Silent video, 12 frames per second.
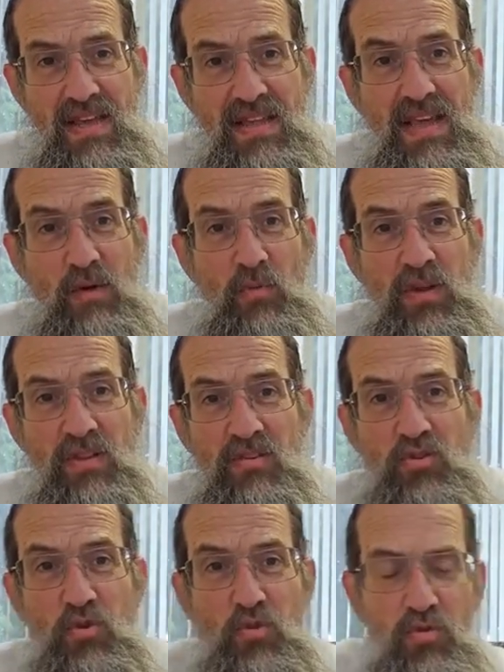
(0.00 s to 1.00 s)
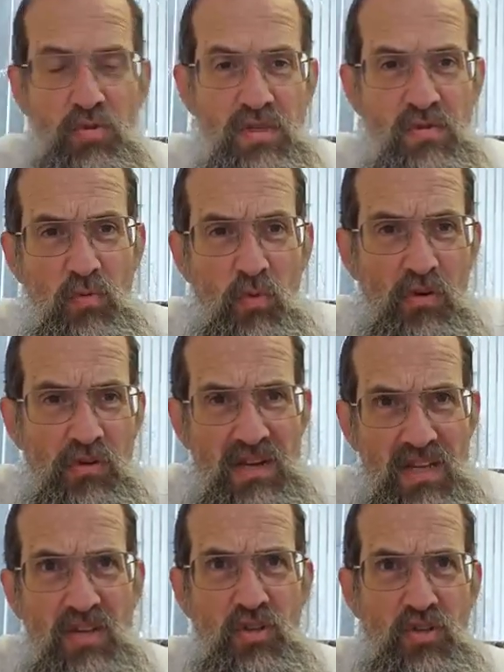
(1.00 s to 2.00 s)
that when the Jews were in
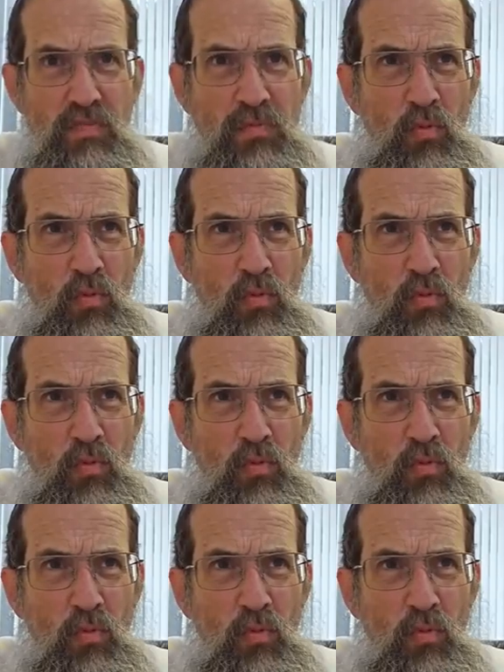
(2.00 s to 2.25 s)
Egypt,